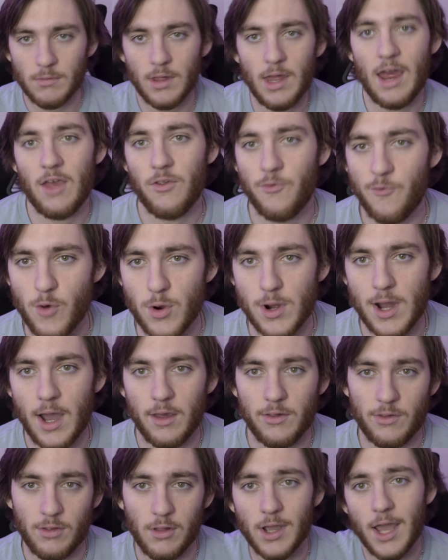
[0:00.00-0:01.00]
It has 4
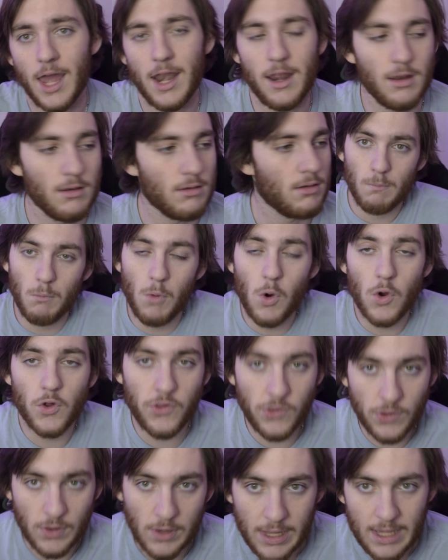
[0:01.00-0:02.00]
eyes, look at it. More
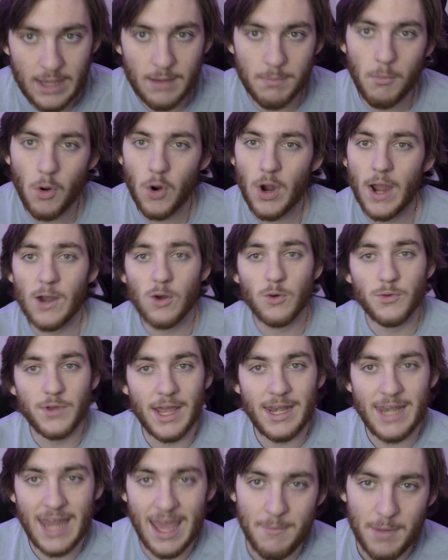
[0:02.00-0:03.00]
sleek, more
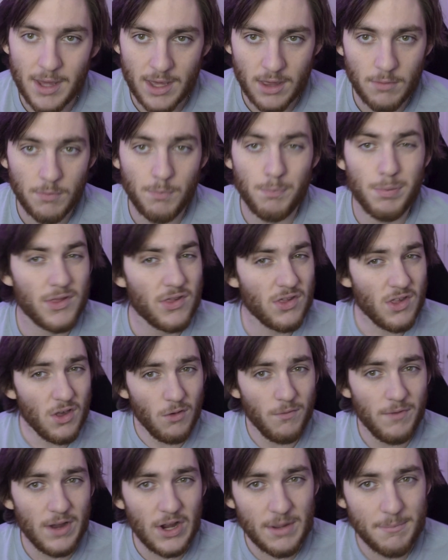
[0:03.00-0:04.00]
aerodynamic, but
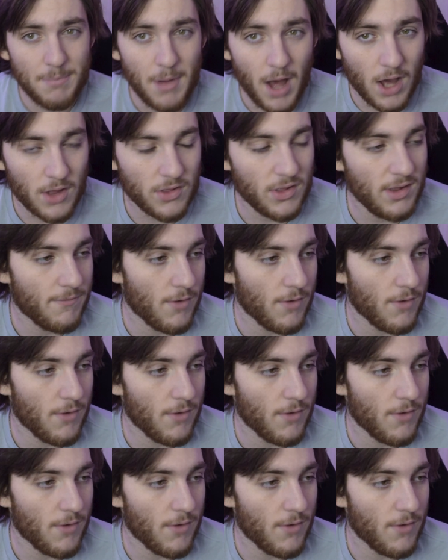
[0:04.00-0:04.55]
still very boxy